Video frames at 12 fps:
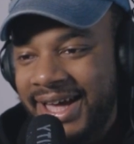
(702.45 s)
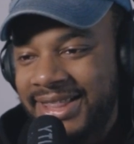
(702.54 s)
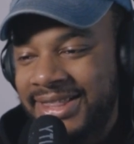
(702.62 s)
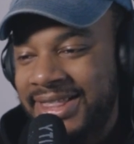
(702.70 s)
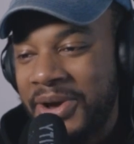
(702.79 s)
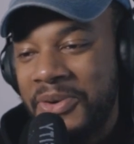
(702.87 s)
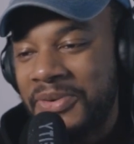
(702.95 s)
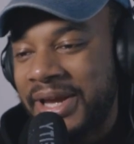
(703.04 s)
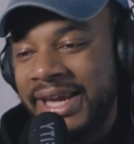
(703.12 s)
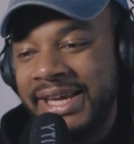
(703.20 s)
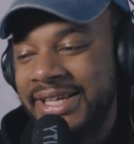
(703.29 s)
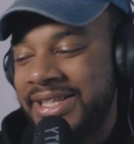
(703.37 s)
Yo,
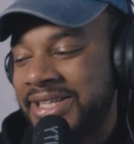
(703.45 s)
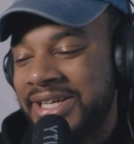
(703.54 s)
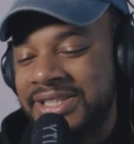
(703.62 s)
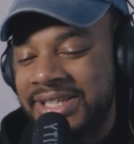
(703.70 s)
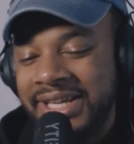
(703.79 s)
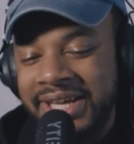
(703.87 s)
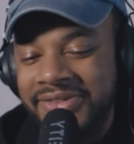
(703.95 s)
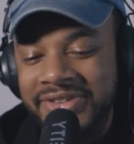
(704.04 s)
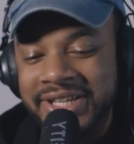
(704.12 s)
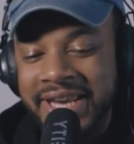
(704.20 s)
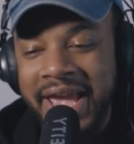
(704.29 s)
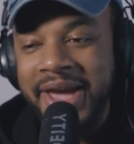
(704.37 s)
he doesn't give
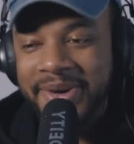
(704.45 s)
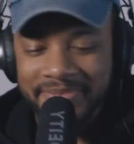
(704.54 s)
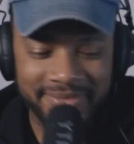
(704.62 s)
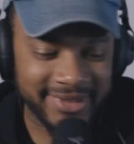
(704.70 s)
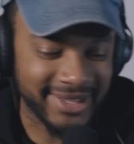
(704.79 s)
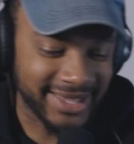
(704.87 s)
a damn.